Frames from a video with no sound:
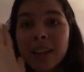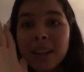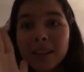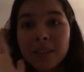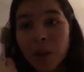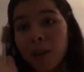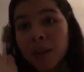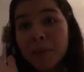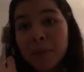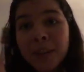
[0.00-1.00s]
Sorry,
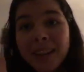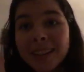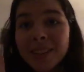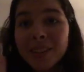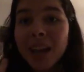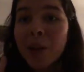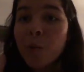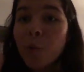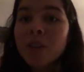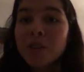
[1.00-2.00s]
but it's just, I
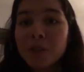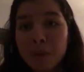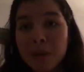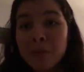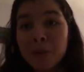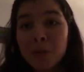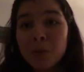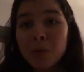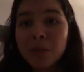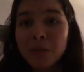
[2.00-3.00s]
want you to be the first one
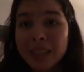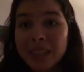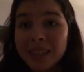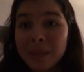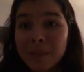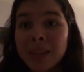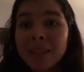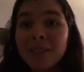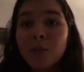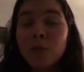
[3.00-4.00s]
who sees it, because
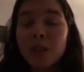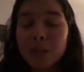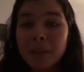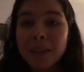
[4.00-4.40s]
trust me,